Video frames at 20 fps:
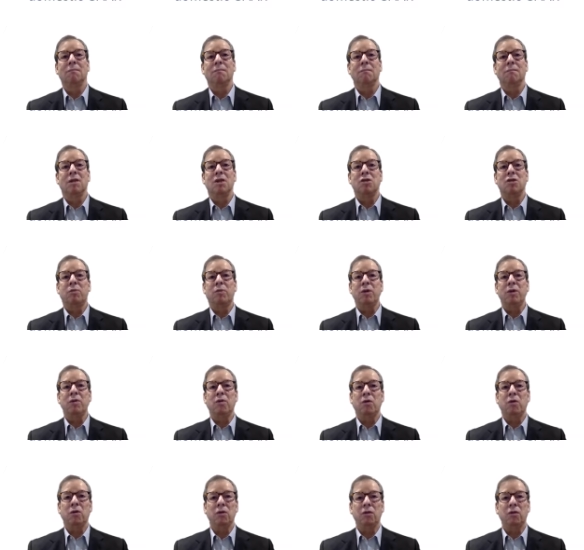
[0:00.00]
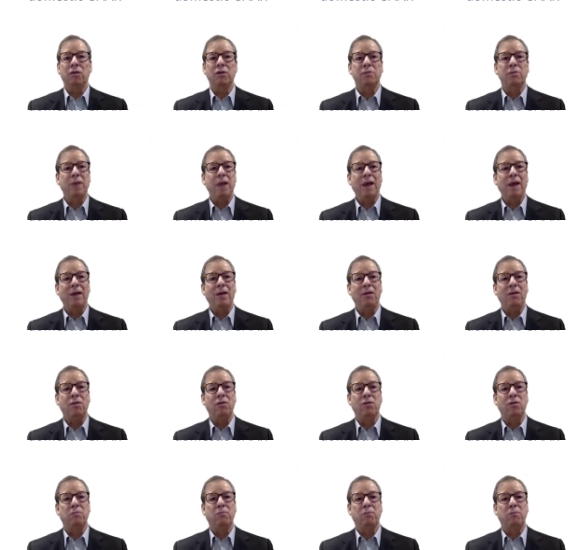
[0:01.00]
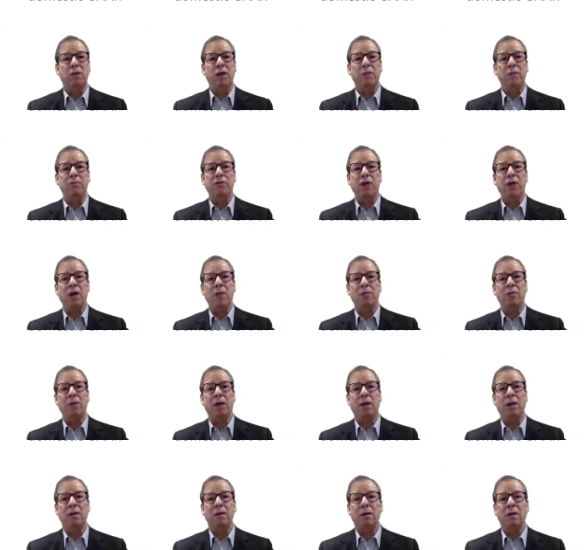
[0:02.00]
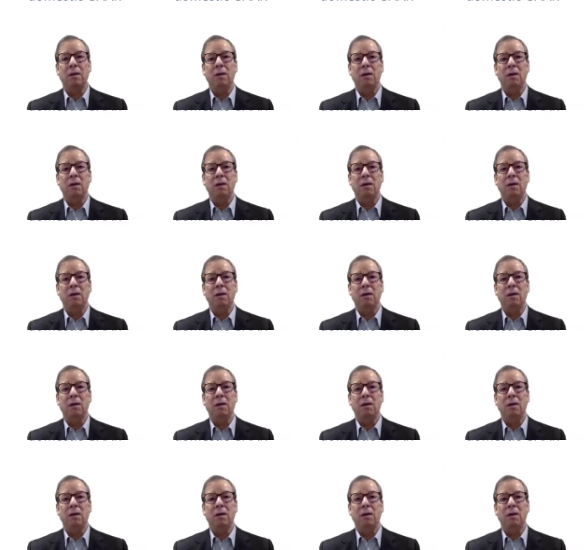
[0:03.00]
The Supreme Court of Spain, or Supreme Tribunals,